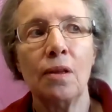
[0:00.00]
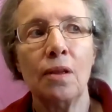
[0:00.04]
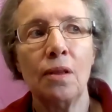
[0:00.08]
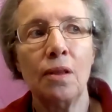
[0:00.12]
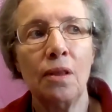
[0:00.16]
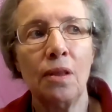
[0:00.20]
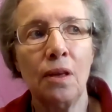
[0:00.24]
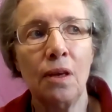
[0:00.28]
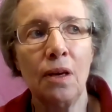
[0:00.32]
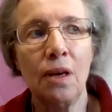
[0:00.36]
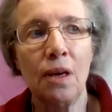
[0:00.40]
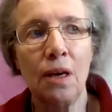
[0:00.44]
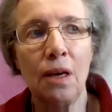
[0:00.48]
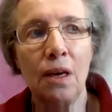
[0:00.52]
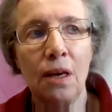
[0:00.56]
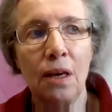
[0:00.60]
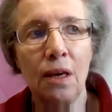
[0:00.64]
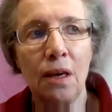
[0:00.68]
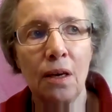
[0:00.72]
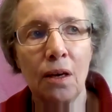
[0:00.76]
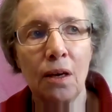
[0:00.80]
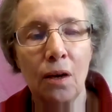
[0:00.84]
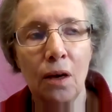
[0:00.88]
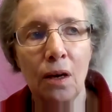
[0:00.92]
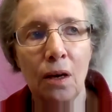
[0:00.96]

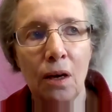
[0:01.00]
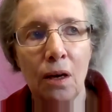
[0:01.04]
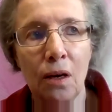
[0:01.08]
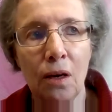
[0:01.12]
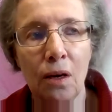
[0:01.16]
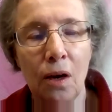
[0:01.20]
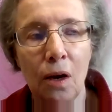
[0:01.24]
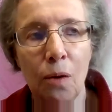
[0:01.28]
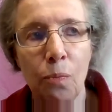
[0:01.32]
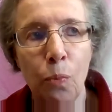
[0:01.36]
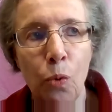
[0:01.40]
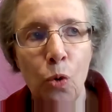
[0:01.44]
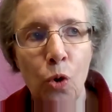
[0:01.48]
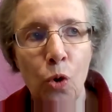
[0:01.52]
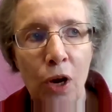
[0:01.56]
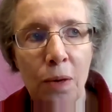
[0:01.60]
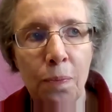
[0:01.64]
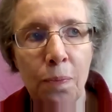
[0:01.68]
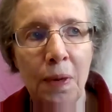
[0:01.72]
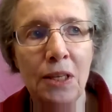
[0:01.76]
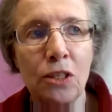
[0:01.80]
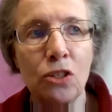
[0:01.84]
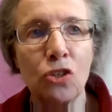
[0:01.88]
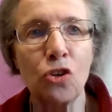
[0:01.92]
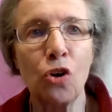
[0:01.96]
the
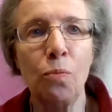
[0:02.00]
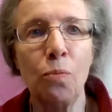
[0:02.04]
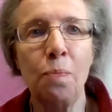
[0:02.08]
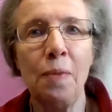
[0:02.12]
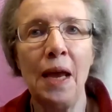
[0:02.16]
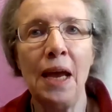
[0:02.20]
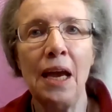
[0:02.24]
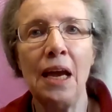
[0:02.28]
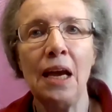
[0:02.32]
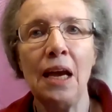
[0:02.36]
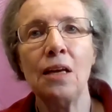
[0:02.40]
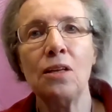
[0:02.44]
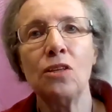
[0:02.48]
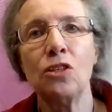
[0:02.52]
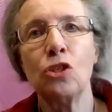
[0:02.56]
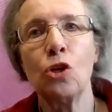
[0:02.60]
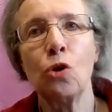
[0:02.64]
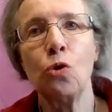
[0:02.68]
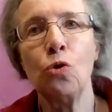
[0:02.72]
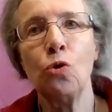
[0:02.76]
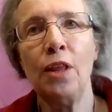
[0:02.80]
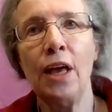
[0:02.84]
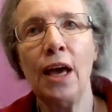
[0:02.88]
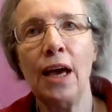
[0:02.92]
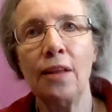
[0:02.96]
appointments are made
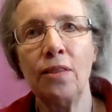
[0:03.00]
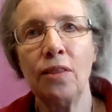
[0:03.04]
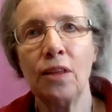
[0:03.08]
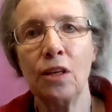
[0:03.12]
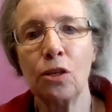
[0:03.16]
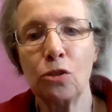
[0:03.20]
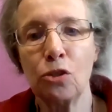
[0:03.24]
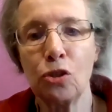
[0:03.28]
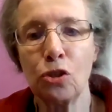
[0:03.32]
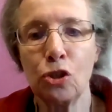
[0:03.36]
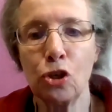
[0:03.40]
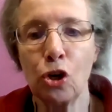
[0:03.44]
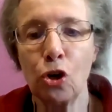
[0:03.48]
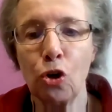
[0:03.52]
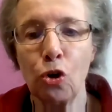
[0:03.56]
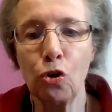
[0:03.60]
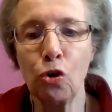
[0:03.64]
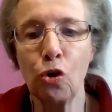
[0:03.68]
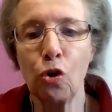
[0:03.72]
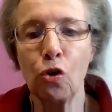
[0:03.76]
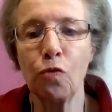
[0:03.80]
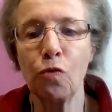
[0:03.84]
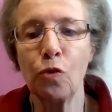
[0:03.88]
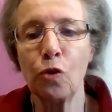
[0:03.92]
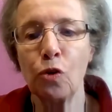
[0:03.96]
so that there's
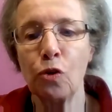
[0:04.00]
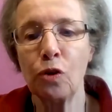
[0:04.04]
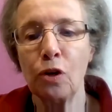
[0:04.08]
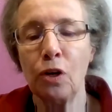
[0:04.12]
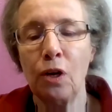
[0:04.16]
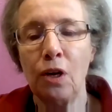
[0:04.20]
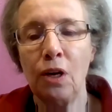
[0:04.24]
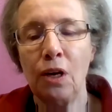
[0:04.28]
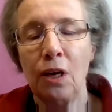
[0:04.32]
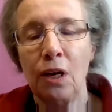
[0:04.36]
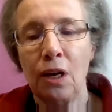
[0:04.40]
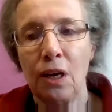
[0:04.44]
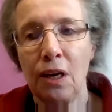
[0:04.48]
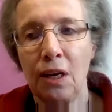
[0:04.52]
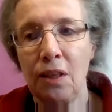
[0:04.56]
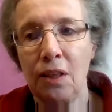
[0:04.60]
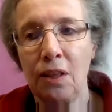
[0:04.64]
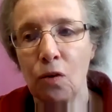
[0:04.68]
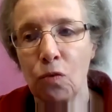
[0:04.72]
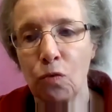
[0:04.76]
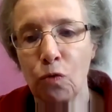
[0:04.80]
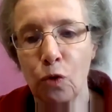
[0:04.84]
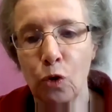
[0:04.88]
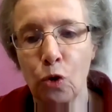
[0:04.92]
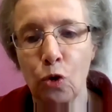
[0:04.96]
turnover in
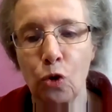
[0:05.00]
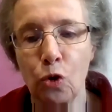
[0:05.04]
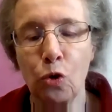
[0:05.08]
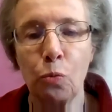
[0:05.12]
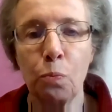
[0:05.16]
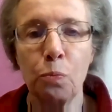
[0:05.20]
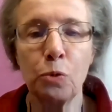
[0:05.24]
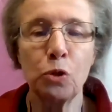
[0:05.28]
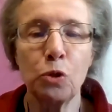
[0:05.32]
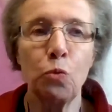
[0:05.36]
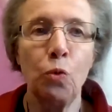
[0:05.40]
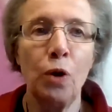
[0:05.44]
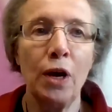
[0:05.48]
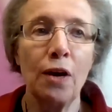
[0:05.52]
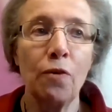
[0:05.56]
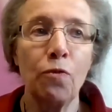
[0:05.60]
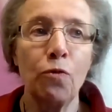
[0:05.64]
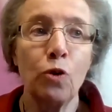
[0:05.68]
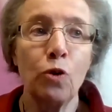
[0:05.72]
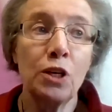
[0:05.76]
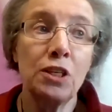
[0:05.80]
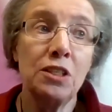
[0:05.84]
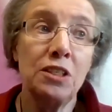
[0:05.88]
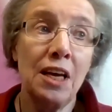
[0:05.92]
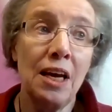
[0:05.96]
the rooms where,
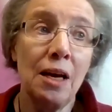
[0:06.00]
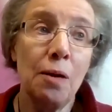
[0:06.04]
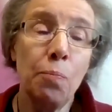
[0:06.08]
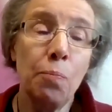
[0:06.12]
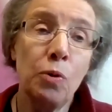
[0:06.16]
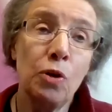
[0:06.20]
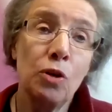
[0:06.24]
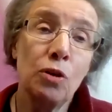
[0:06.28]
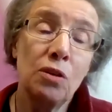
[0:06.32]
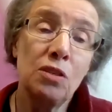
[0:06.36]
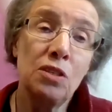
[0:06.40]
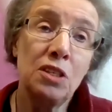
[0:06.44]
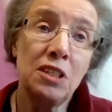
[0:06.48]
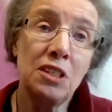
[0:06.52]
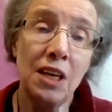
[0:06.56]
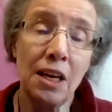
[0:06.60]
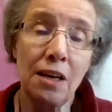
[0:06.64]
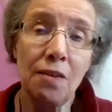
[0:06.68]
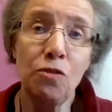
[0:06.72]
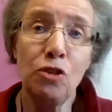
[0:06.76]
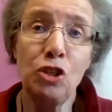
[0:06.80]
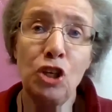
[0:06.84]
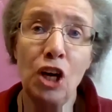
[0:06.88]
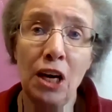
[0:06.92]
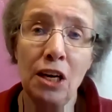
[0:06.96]
for example, instead
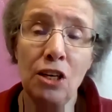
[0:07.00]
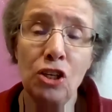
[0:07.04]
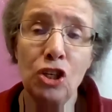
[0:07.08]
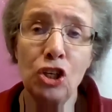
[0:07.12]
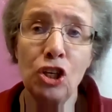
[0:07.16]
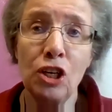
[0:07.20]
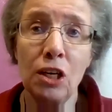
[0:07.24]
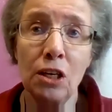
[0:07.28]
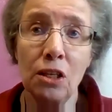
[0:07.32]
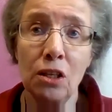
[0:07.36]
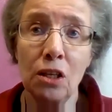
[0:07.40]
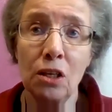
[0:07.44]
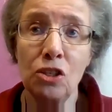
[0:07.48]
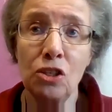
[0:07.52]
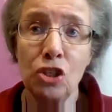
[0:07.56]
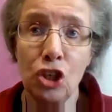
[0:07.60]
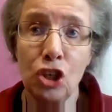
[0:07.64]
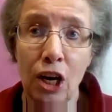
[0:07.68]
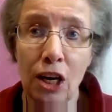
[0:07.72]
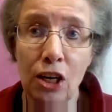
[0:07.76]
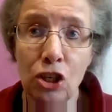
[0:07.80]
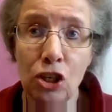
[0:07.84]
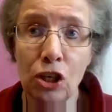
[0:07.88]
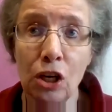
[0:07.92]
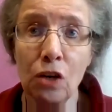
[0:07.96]
of changing in the
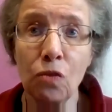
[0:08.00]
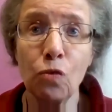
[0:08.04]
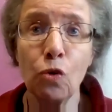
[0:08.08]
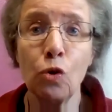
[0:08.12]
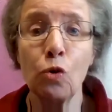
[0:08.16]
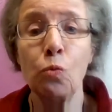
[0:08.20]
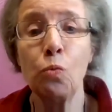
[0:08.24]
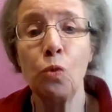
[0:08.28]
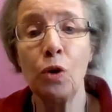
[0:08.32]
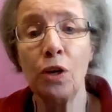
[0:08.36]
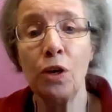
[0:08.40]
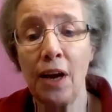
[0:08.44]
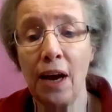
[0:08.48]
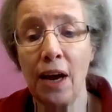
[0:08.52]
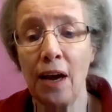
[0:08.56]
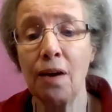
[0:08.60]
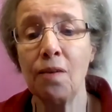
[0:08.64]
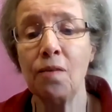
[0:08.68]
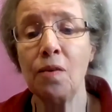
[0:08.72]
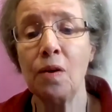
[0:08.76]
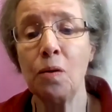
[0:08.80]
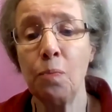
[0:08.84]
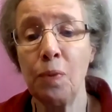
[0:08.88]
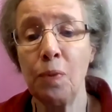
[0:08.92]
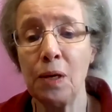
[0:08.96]
changing room, we're now
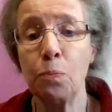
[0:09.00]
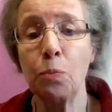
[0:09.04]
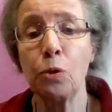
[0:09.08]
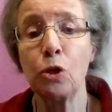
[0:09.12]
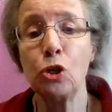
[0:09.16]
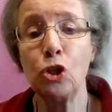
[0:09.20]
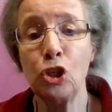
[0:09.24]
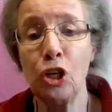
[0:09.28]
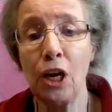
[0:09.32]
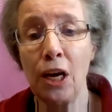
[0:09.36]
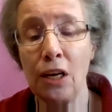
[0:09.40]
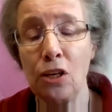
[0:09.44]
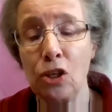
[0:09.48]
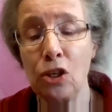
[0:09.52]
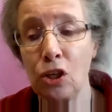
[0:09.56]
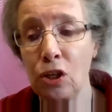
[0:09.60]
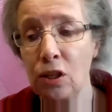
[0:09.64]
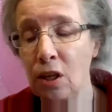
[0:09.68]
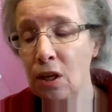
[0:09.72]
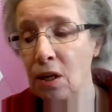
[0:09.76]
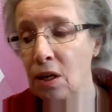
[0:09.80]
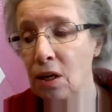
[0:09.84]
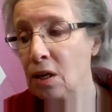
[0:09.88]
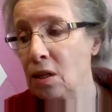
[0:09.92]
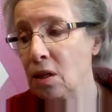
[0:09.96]
having people change in
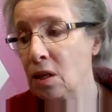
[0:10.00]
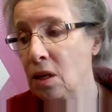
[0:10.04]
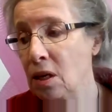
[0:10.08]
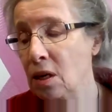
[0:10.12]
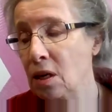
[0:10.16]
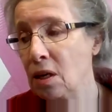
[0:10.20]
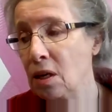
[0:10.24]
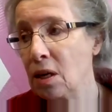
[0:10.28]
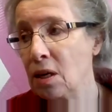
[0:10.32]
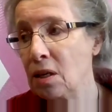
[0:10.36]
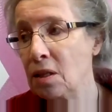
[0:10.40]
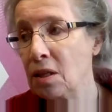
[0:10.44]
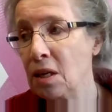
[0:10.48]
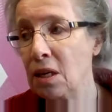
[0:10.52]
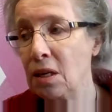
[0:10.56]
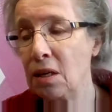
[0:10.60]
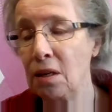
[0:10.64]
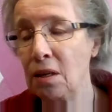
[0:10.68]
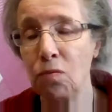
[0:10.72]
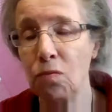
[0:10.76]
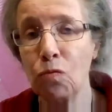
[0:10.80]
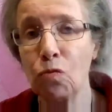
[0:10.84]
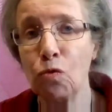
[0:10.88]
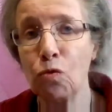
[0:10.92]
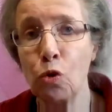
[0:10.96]
the
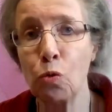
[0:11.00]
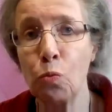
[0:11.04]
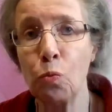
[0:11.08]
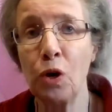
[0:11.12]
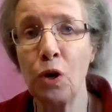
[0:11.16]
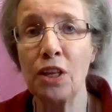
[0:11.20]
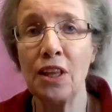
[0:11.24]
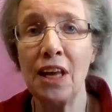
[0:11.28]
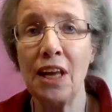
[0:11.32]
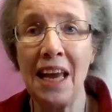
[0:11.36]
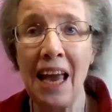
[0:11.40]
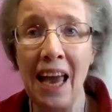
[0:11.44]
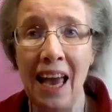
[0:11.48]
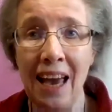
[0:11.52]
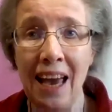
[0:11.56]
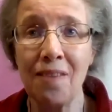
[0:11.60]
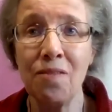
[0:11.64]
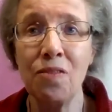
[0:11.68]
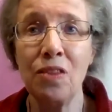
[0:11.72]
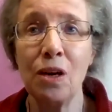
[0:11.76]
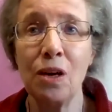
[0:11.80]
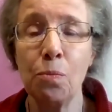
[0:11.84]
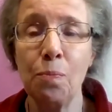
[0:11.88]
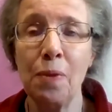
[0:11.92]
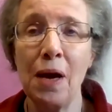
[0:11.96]
room where they have
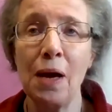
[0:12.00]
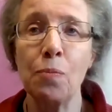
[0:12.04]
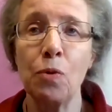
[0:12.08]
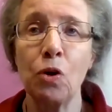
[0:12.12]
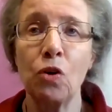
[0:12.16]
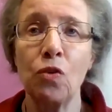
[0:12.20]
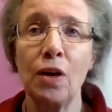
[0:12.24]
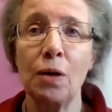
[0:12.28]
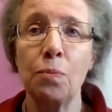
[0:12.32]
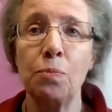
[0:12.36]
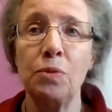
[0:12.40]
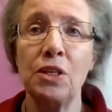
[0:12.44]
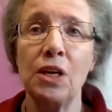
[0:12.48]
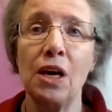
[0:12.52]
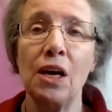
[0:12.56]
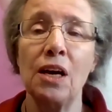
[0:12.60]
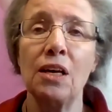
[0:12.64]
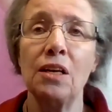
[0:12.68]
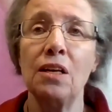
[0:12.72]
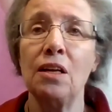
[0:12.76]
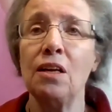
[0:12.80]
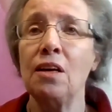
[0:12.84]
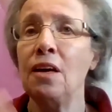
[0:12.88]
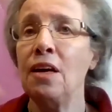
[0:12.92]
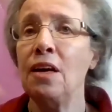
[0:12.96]
their mammogram done,
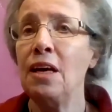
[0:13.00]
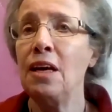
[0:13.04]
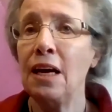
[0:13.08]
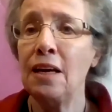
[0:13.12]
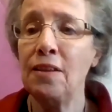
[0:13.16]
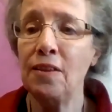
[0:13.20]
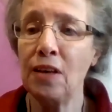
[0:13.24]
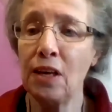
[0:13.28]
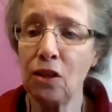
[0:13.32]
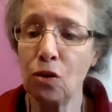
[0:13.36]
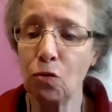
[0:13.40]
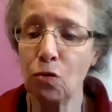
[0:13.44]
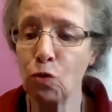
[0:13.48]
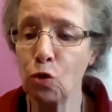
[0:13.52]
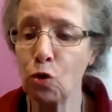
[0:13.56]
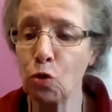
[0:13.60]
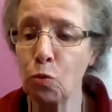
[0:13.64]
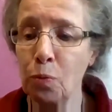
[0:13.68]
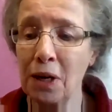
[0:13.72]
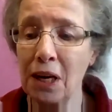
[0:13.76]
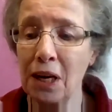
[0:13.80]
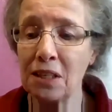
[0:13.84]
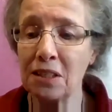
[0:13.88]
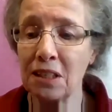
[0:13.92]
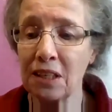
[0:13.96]
and then the room
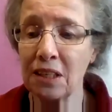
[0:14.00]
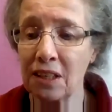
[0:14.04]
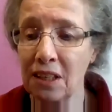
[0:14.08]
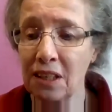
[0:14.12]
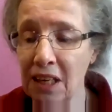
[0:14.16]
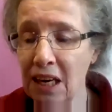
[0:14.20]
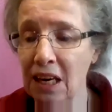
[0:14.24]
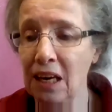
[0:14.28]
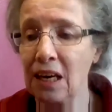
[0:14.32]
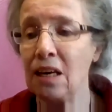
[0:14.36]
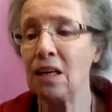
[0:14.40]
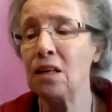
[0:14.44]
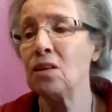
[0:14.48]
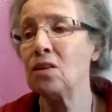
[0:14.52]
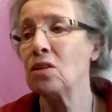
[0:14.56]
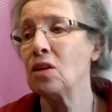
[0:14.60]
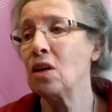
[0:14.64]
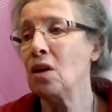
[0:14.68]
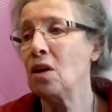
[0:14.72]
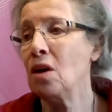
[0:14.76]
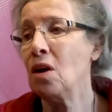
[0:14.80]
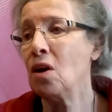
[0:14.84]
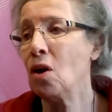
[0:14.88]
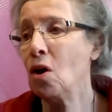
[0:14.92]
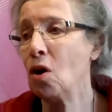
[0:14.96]
gets cleaned.
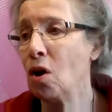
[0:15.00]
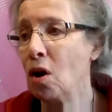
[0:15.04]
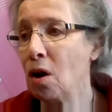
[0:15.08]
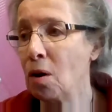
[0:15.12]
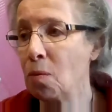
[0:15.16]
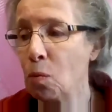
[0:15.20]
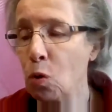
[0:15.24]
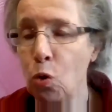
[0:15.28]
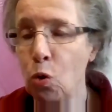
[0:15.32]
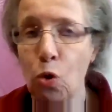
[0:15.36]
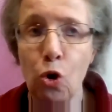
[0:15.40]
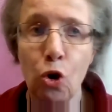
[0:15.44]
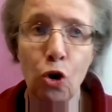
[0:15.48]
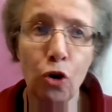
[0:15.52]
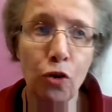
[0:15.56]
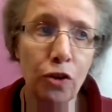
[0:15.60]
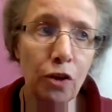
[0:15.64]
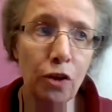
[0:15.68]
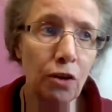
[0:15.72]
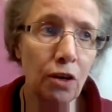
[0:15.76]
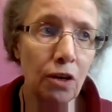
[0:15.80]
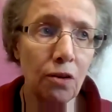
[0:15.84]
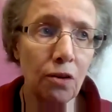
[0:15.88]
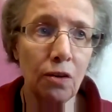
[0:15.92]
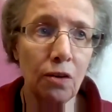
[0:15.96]
All
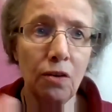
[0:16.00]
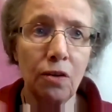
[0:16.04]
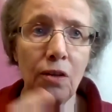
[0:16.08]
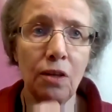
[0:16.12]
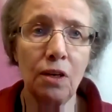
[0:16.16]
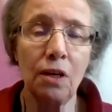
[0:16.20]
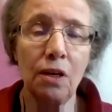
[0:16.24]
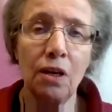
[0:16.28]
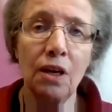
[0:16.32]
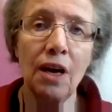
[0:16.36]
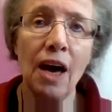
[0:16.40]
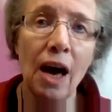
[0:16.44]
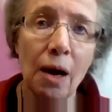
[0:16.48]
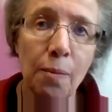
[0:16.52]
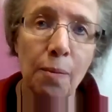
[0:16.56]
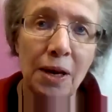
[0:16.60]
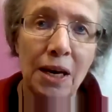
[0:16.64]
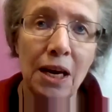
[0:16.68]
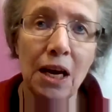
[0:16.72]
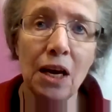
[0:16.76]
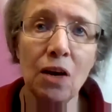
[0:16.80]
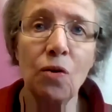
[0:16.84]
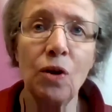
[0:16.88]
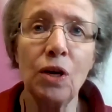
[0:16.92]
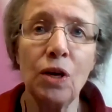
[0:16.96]
the common
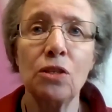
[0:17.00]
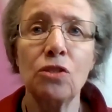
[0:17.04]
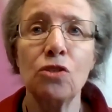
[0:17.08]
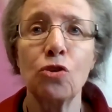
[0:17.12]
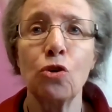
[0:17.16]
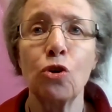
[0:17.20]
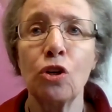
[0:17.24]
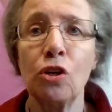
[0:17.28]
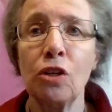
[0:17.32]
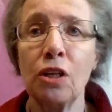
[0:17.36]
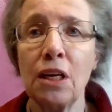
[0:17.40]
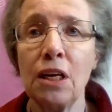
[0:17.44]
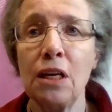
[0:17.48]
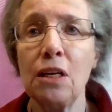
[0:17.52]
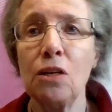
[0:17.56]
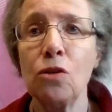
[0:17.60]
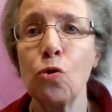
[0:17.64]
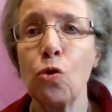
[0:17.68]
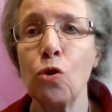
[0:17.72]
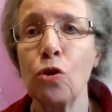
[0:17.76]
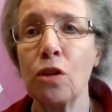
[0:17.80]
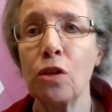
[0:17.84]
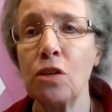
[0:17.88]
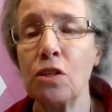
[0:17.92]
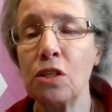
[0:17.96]
areas are cleaned
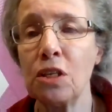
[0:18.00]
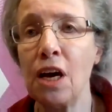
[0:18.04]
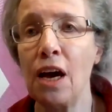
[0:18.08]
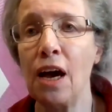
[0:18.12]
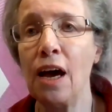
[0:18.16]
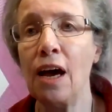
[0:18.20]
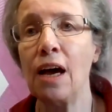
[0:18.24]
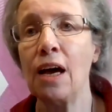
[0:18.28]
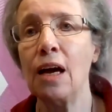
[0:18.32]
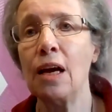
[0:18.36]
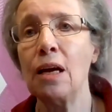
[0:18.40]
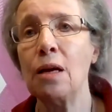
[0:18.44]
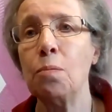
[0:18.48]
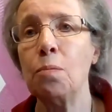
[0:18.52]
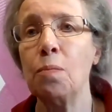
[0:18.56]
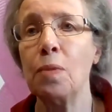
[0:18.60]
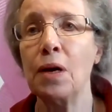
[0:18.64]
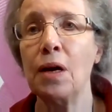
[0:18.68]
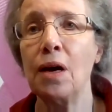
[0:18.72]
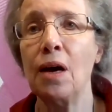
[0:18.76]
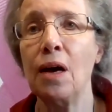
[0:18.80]
all the time.